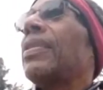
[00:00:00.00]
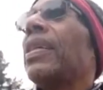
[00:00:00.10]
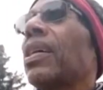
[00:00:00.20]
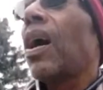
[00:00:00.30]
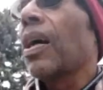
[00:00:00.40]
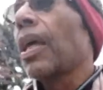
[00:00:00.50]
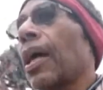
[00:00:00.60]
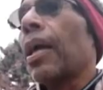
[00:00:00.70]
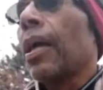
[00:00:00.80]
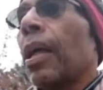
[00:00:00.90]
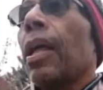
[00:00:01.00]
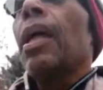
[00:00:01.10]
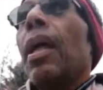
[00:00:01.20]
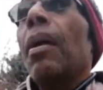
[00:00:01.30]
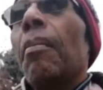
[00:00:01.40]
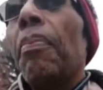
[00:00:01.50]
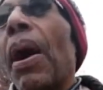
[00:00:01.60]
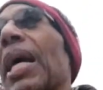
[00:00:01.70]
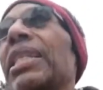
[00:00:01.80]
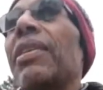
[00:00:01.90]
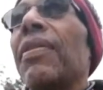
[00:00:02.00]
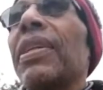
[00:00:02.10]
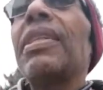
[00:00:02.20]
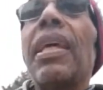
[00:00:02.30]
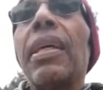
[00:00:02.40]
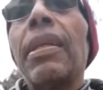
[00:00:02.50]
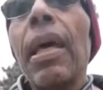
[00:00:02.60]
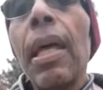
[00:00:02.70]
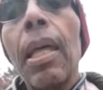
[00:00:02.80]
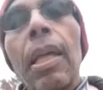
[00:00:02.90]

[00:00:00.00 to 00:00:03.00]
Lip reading: as they talk. Positive intent,